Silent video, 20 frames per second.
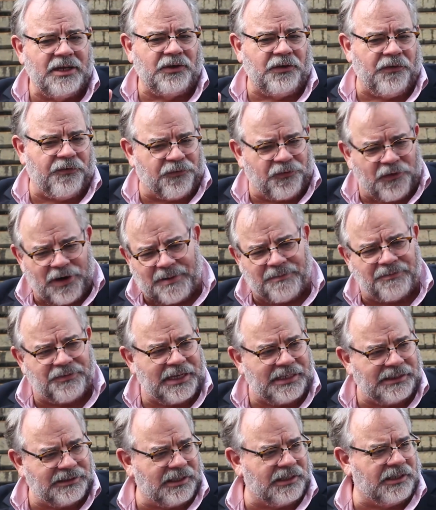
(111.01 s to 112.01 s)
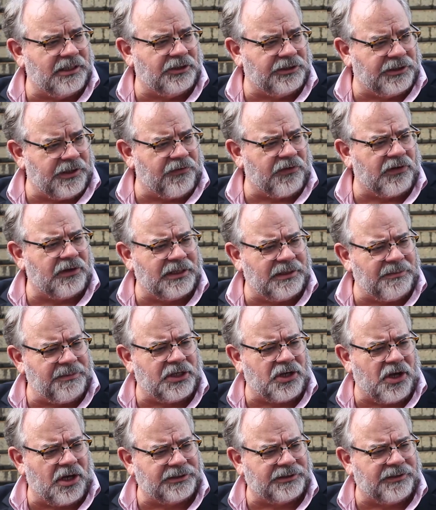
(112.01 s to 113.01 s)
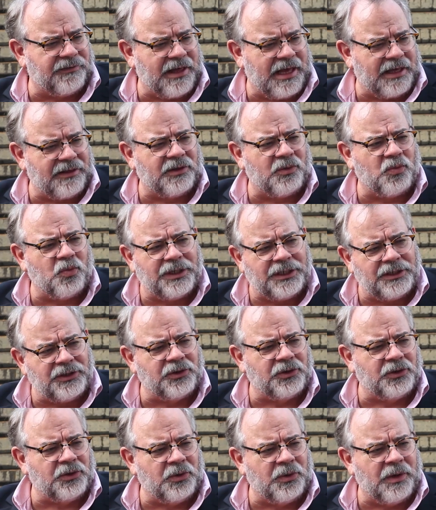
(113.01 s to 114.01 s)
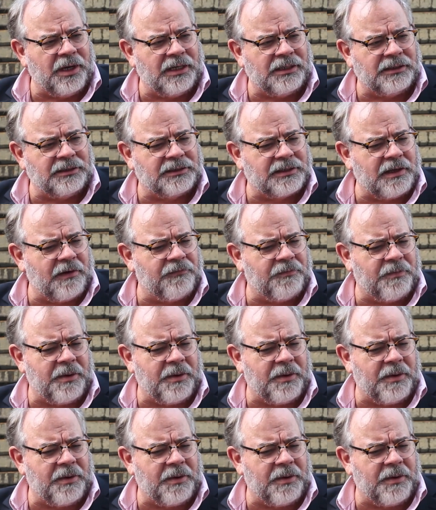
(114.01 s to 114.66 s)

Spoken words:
you frame things a little differently because of that than we do and stuff.